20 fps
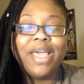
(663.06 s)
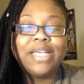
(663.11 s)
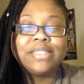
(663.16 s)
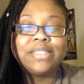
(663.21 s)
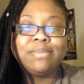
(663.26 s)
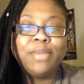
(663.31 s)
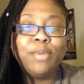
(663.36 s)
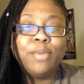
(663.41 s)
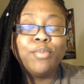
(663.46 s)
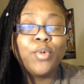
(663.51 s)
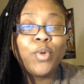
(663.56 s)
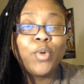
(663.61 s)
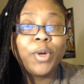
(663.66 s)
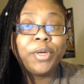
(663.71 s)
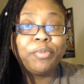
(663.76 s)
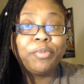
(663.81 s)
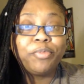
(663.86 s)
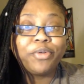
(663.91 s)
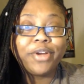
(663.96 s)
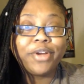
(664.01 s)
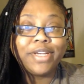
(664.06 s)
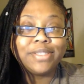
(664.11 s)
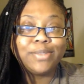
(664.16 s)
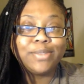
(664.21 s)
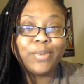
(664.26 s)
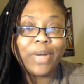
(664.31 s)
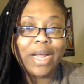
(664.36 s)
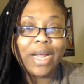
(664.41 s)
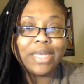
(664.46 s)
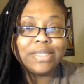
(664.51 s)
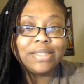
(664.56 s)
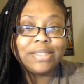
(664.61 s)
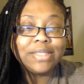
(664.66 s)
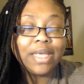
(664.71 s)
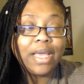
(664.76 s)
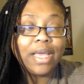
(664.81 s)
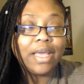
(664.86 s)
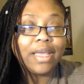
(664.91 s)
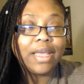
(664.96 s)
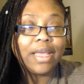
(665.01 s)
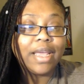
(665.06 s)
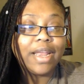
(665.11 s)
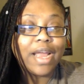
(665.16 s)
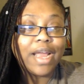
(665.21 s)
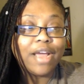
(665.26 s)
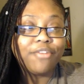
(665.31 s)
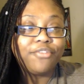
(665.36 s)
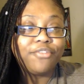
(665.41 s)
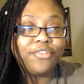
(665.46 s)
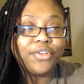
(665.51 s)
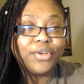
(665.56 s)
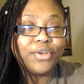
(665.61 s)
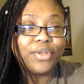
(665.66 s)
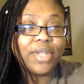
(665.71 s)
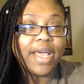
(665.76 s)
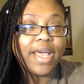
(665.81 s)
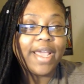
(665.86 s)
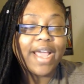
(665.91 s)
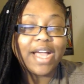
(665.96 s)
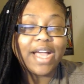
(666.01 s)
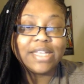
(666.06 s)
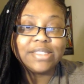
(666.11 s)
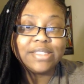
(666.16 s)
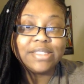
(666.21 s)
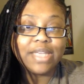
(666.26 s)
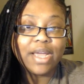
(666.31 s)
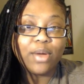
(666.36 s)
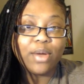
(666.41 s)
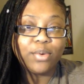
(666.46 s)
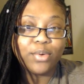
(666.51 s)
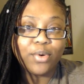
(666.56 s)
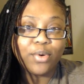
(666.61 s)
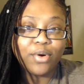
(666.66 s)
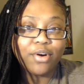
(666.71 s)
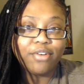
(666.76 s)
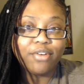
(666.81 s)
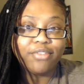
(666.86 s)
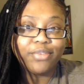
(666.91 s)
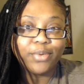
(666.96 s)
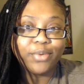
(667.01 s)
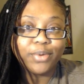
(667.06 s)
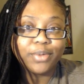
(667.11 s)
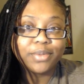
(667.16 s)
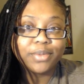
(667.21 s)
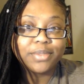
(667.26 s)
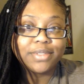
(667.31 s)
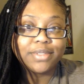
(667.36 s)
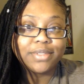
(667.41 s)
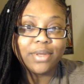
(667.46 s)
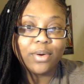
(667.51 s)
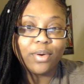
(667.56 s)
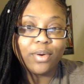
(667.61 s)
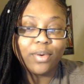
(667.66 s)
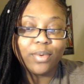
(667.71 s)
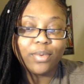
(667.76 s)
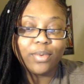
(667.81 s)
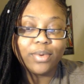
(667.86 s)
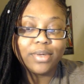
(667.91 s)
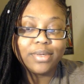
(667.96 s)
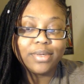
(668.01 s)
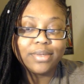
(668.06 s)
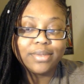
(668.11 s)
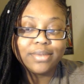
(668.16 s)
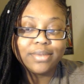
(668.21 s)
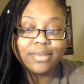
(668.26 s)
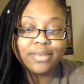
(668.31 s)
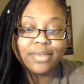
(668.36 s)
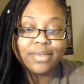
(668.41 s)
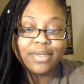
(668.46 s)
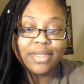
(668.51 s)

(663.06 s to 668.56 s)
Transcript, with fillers: it makes me more depressed when I sing and I feel like I sound awful. So,